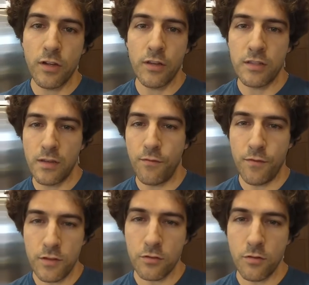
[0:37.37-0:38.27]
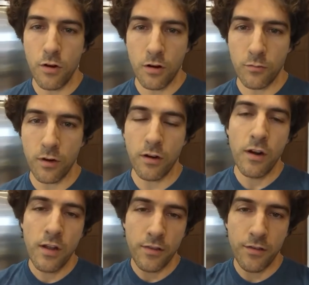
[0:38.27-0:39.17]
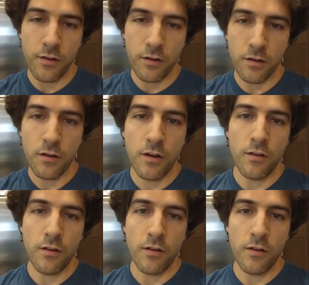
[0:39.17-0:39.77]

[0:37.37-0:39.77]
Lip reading: on the same physical hardware, they're